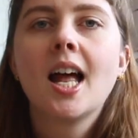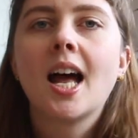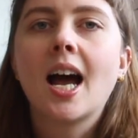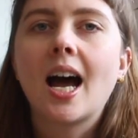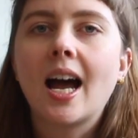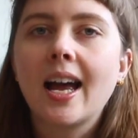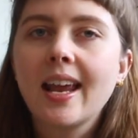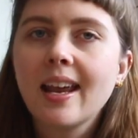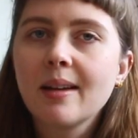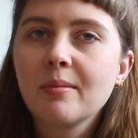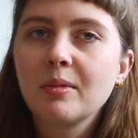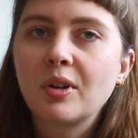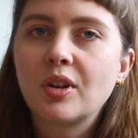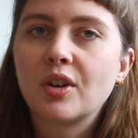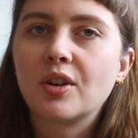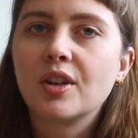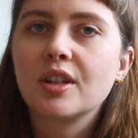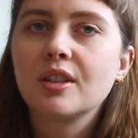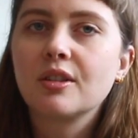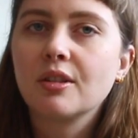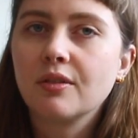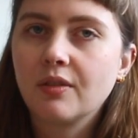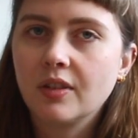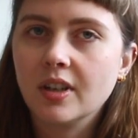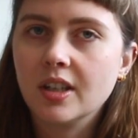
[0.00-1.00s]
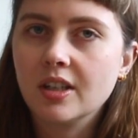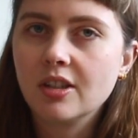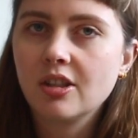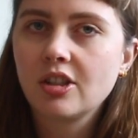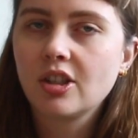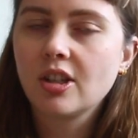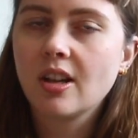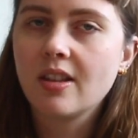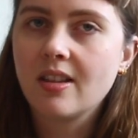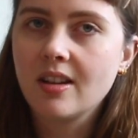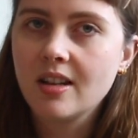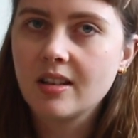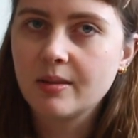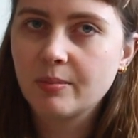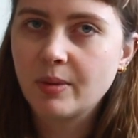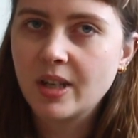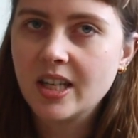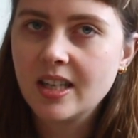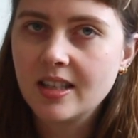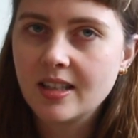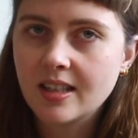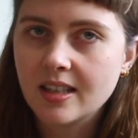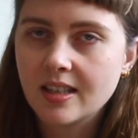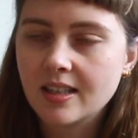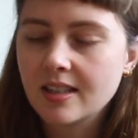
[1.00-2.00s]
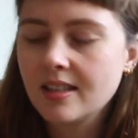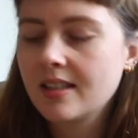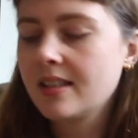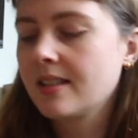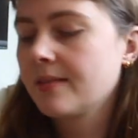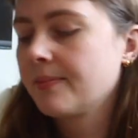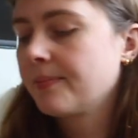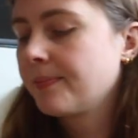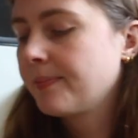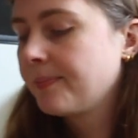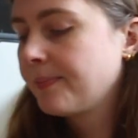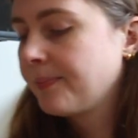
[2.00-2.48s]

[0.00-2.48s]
I am going to finish these pieces.